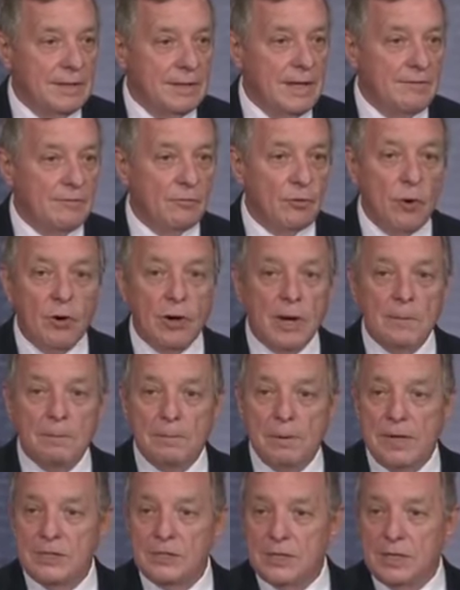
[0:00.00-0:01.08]
They've grown up
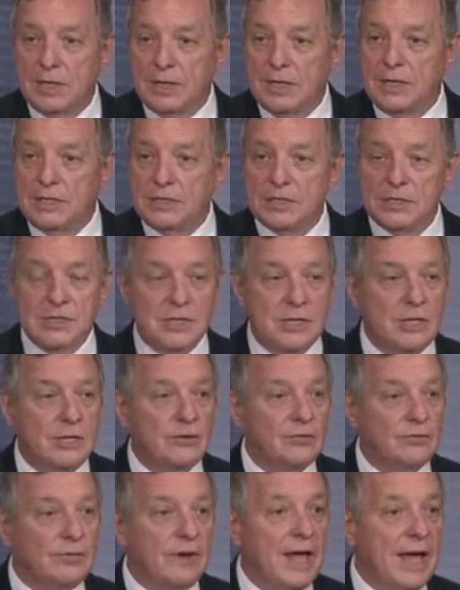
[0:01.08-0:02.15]
pledging allegiance to
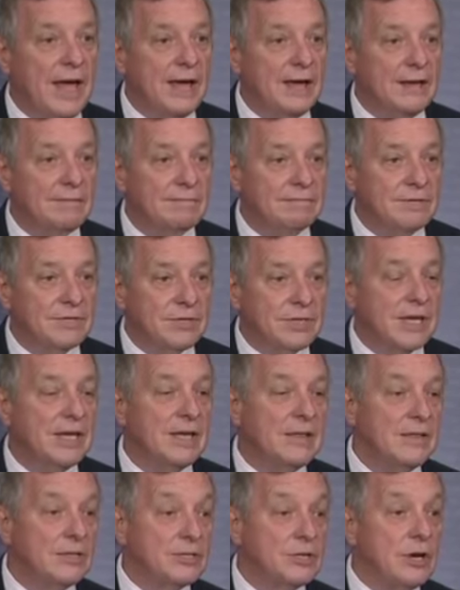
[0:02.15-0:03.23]
this flag,
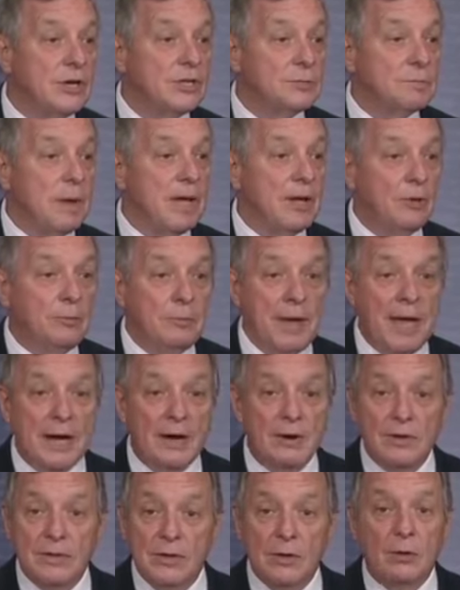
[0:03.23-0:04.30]
singing the Star-Spangled
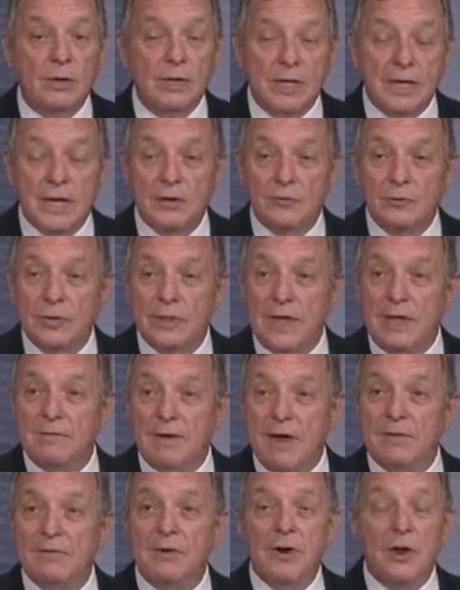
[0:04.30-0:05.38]
Banner in the only country
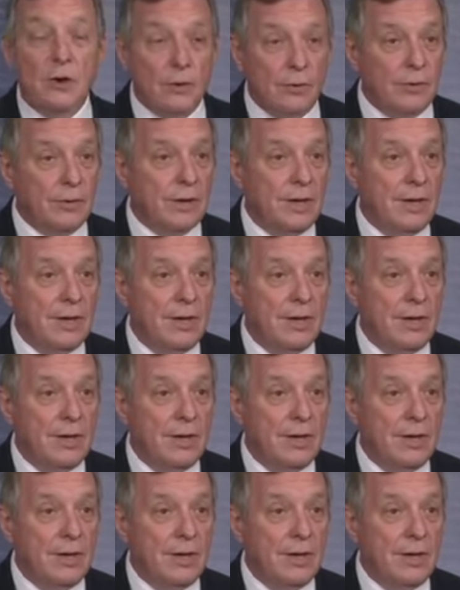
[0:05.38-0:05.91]
they've ever known.